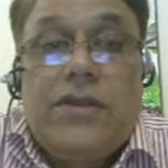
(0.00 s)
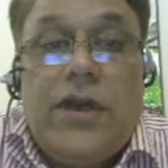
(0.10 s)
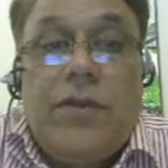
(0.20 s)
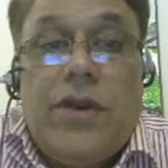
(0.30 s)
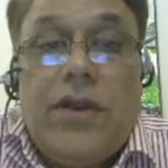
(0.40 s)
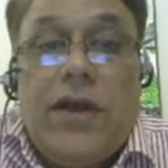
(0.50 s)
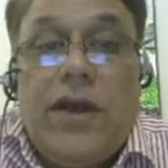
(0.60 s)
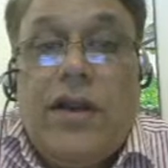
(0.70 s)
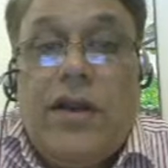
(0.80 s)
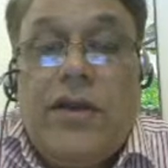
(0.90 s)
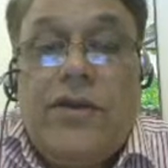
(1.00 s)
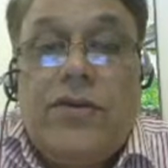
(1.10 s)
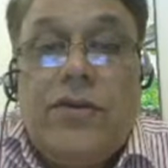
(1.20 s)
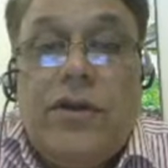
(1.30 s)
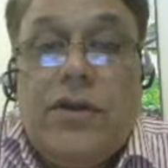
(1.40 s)
He
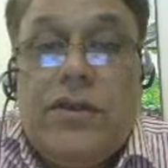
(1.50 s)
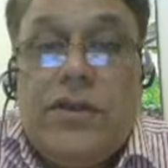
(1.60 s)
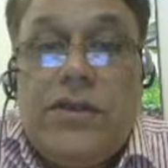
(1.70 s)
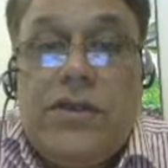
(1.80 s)
should learn.